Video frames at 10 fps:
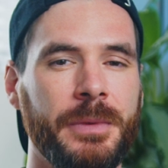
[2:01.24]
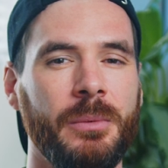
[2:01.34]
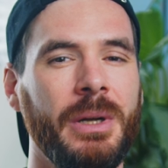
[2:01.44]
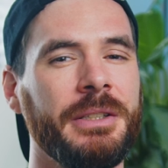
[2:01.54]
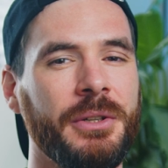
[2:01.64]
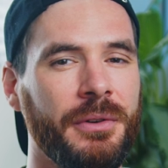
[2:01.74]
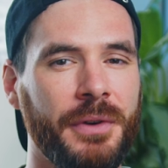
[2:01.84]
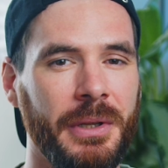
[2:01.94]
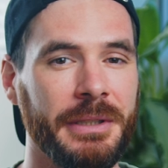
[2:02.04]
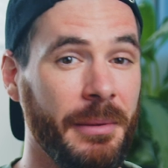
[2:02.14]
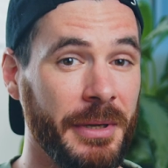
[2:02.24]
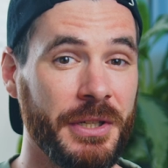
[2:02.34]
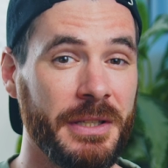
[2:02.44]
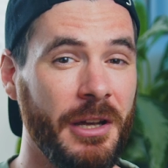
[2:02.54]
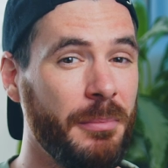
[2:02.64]
While the overall
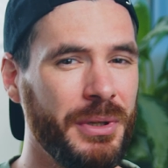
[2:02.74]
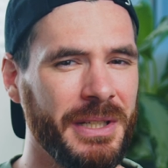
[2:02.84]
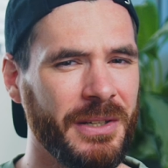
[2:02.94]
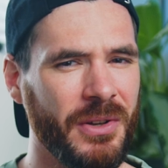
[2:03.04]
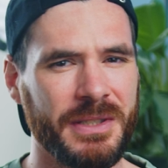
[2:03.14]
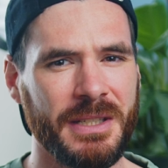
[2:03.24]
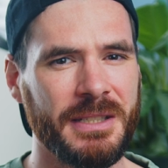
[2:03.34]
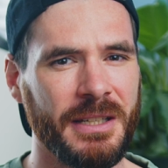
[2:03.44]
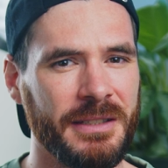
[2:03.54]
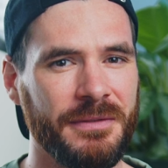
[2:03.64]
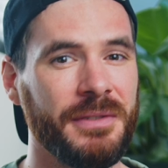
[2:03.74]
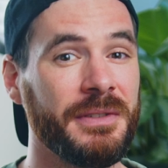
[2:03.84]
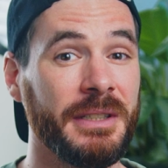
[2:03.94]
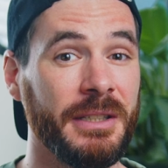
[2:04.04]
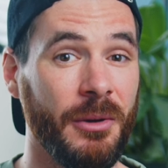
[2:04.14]
dimensions are pretty consistent with
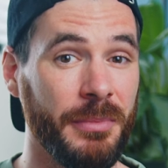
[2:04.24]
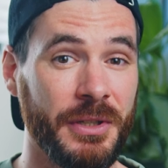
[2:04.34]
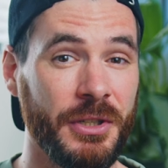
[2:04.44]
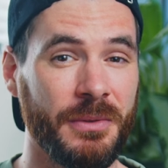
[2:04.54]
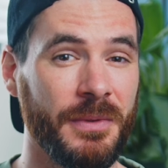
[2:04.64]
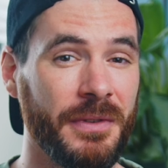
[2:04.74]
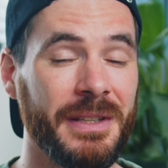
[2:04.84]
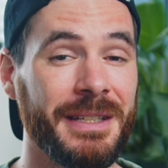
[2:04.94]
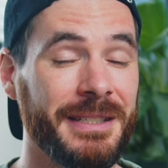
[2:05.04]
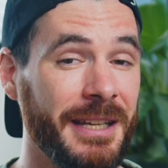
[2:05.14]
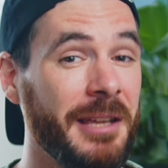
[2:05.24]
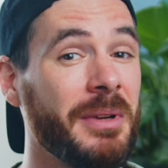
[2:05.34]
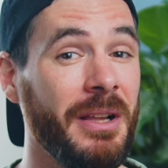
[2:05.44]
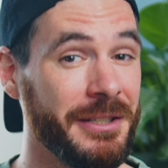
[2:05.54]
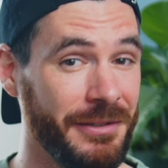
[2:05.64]
the competition within the same
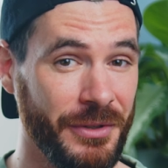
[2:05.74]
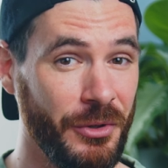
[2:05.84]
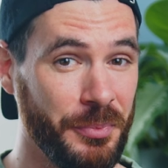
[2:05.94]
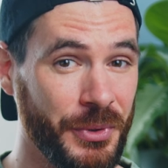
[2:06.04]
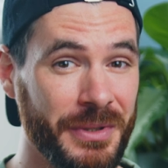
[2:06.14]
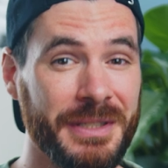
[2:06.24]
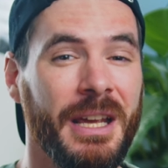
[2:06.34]
class of notebooks,